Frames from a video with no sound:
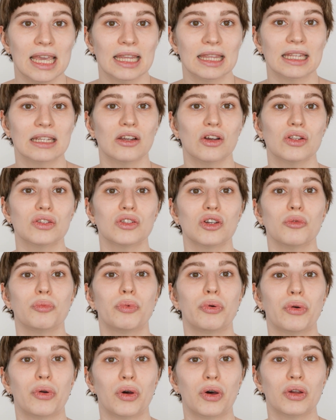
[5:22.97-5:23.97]
that are also
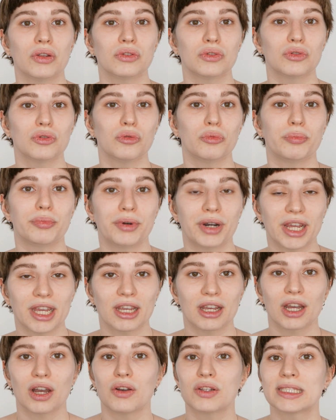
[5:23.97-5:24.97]
prone to
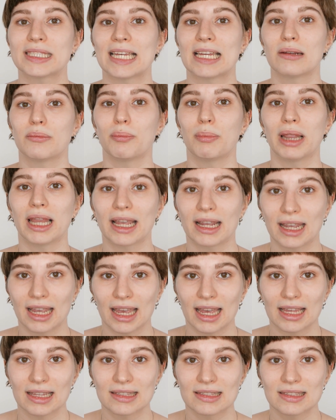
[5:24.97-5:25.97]
breakouts and
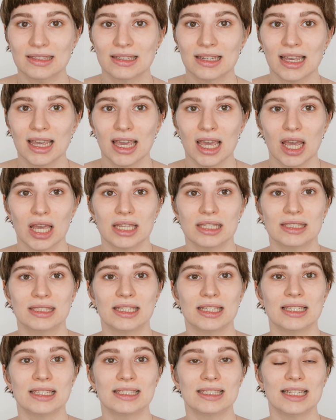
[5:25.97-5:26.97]
blackheads
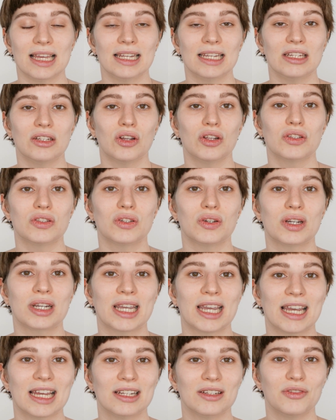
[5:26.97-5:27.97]
since then it also
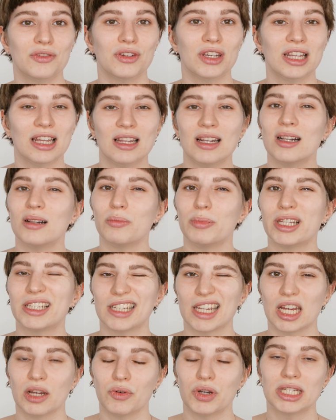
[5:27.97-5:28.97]
can feel a little bit
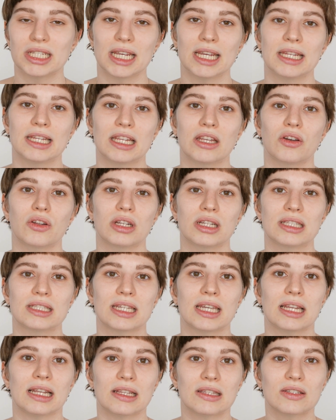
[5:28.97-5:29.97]
irritating on the skin.